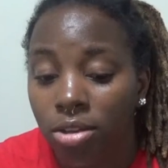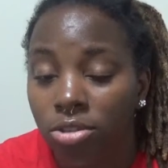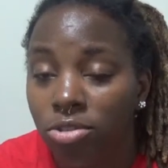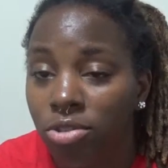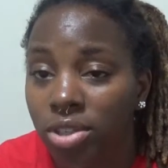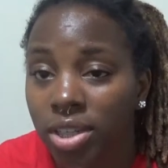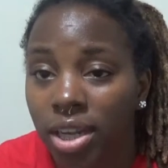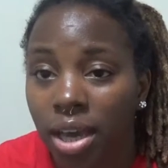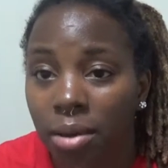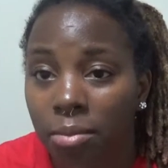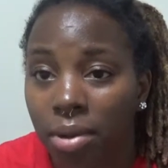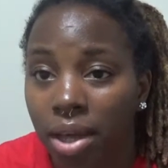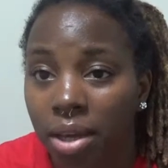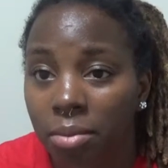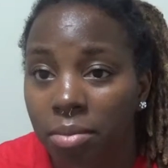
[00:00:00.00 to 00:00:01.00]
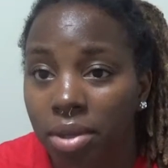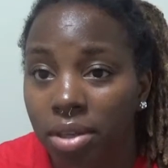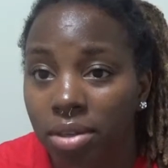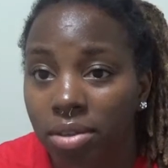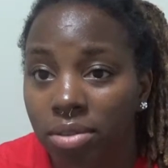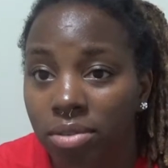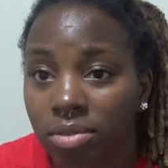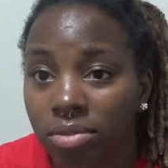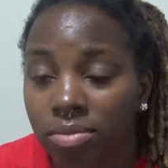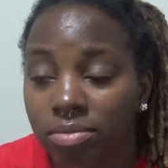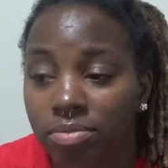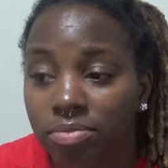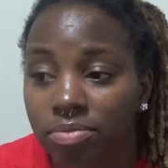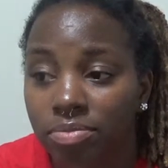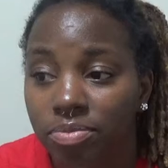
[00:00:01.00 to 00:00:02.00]
you cannot blame me
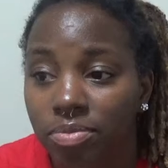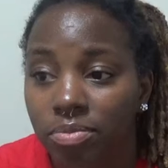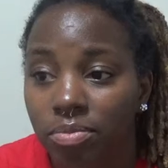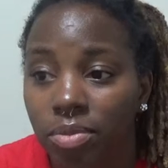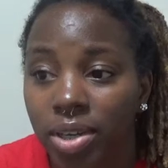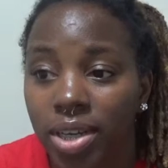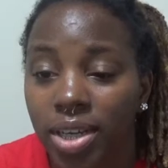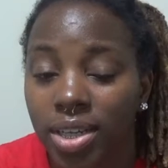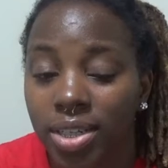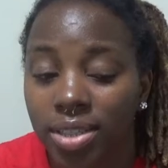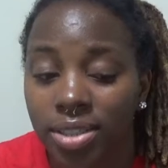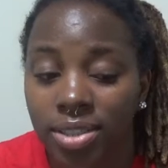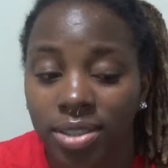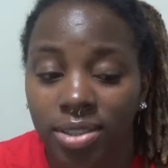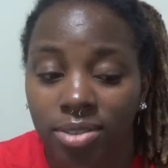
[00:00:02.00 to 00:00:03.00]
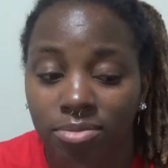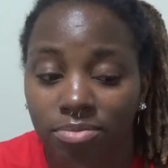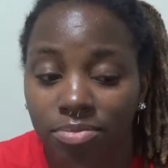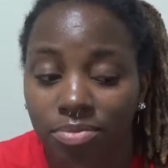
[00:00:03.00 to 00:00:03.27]
because